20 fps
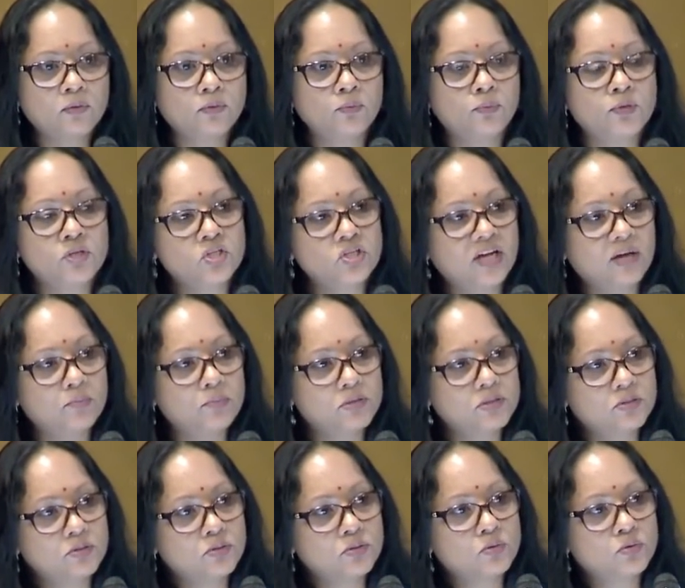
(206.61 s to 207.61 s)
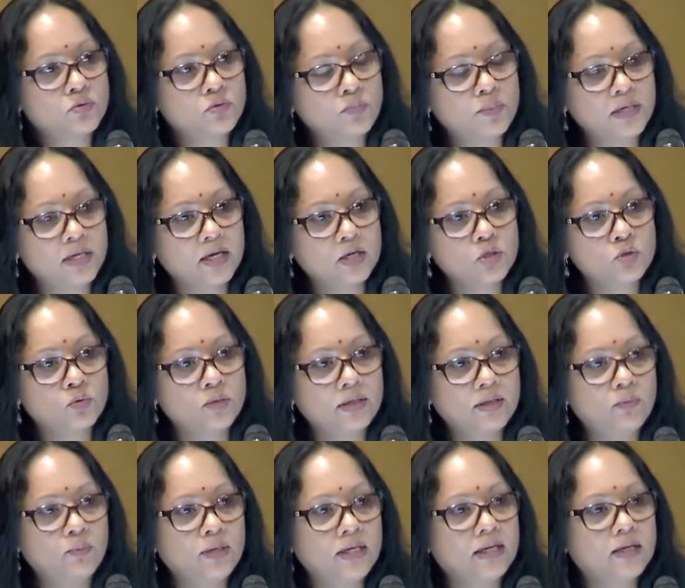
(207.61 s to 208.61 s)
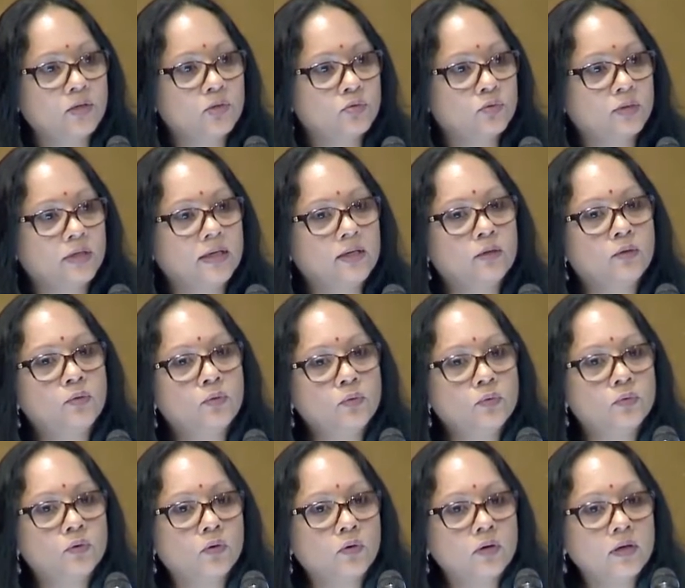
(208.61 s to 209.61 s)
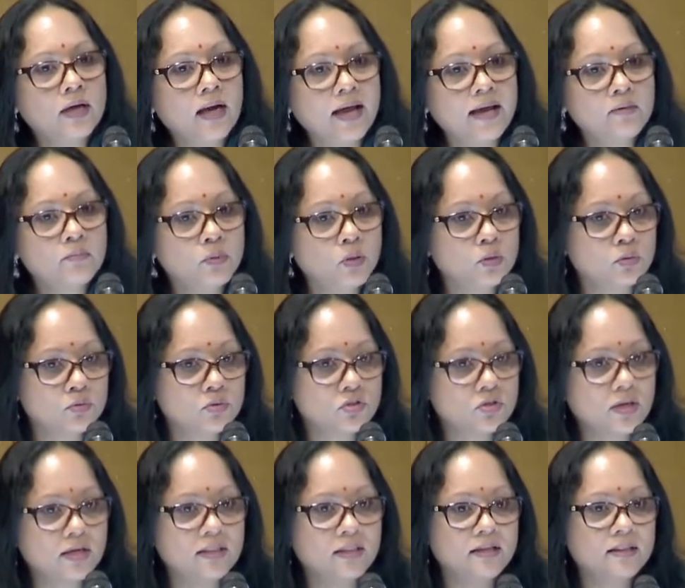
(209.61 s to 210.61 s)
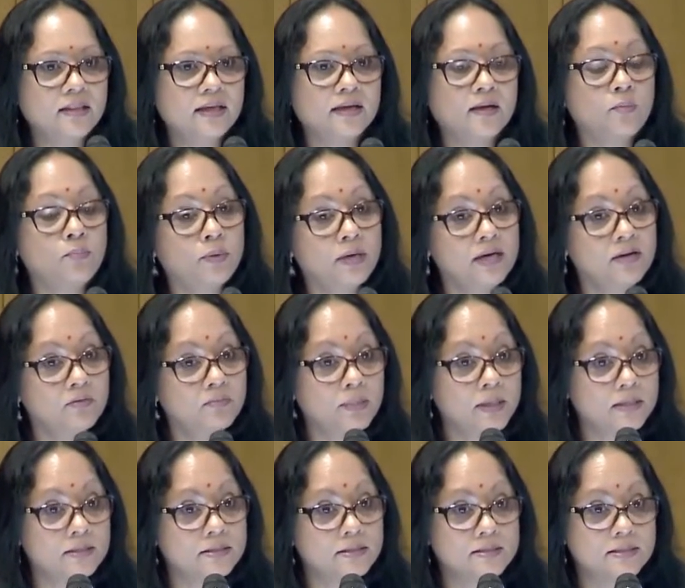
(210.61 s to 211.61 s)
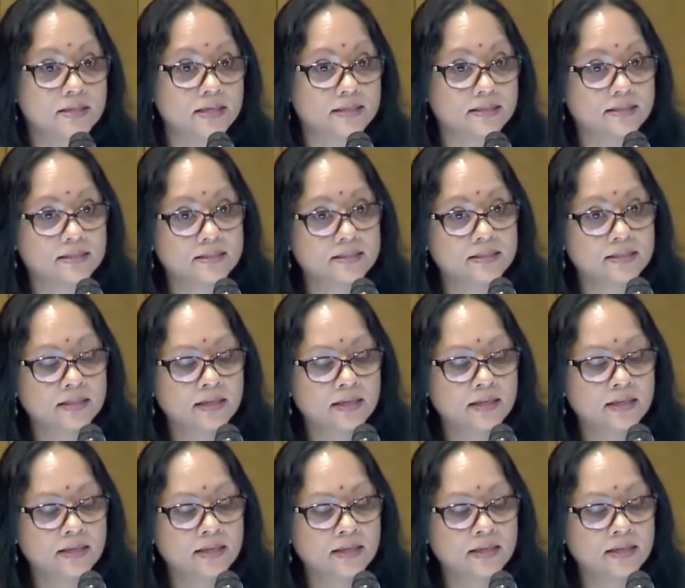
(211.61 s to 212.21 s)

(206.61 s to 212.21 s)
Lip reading: which campuses would be actually willing to include online mode rather than a print-based test.